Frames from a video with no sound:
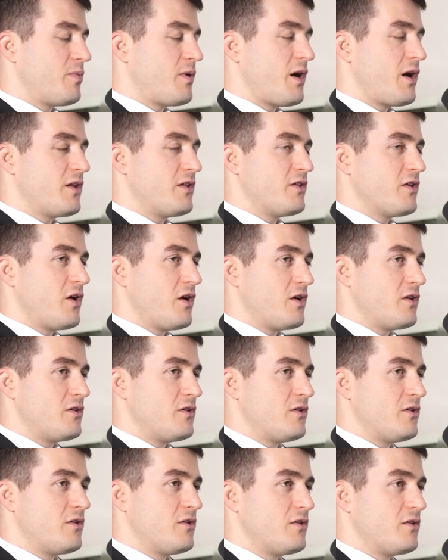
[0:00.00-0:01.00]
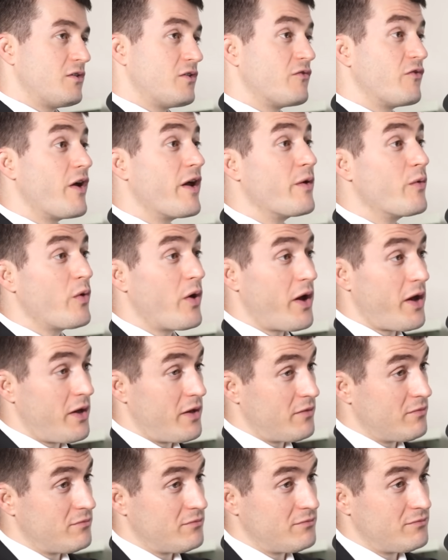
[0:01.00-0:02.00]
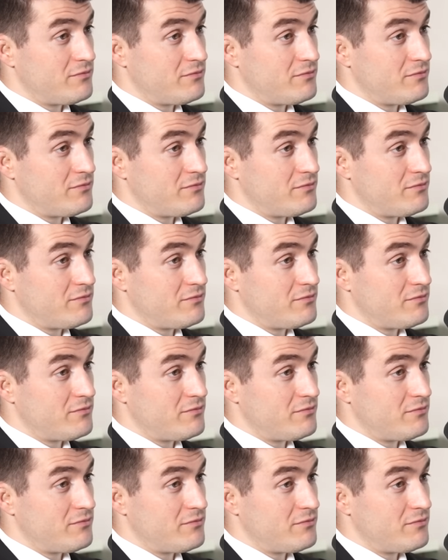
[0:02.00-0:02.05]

Python the right way?